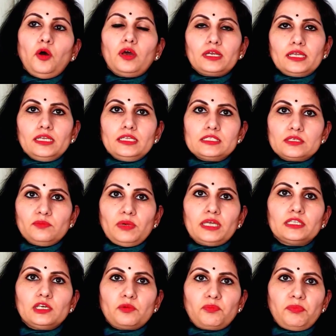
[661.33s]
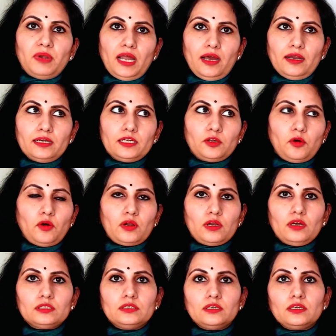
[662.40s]
organism, other plant or
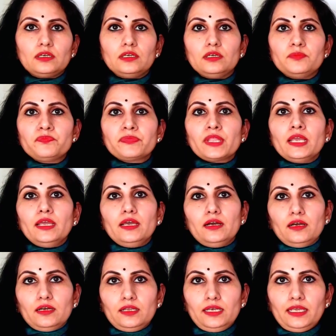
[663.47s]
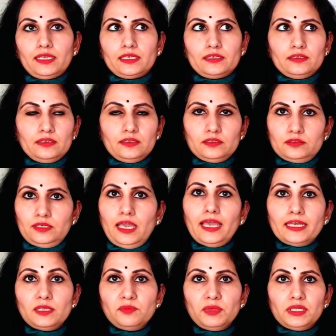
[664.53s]
other
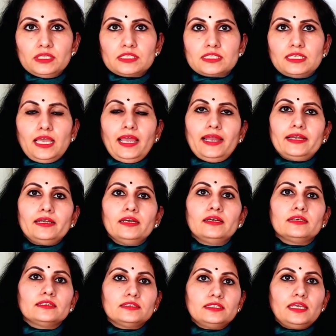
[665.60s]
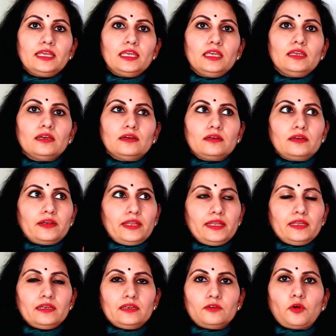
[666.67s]
animals, and they
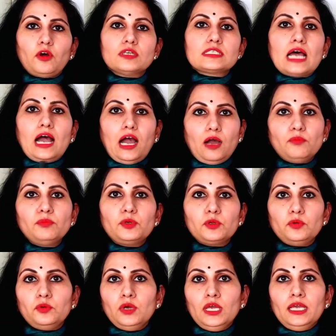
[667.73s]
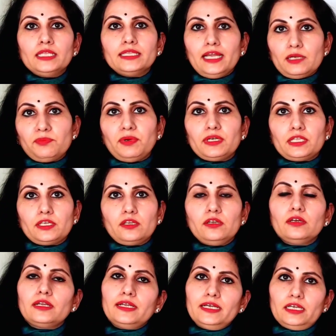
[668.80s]
cause harm to that
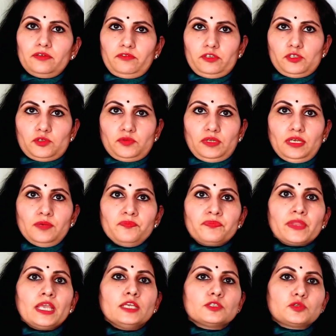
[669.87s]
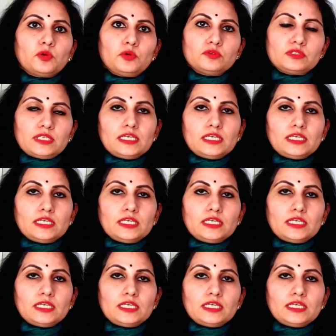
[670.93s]
particular individual. So